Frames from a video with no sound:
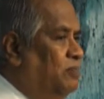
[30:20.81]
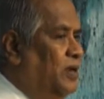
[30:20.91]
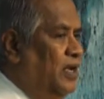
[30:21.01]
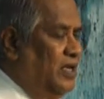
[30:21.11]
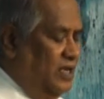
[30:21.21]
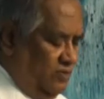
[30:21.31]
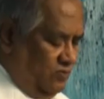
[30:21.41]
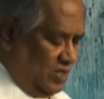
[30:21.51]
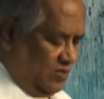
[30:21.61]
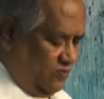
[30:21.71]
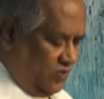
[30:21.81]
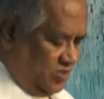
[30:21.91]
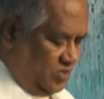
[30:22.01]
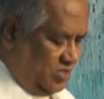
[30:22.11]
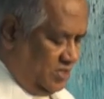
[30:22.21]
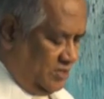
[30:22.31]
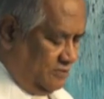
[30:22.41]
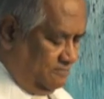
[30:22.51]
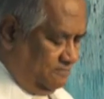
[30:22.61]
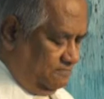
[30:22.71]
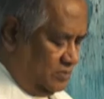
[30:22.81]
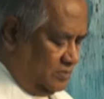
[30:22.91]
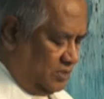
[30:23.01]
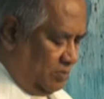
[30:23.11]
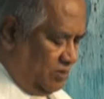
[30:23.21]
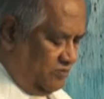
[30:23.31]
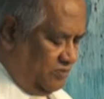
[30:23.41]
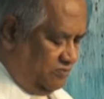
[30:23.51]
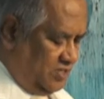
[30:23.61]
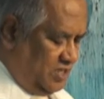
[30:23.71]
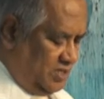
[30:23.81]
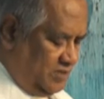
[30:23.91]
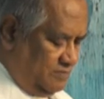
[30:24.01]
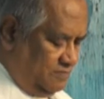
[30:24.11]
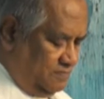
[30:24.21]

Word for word: Praying with fasting. Number 15,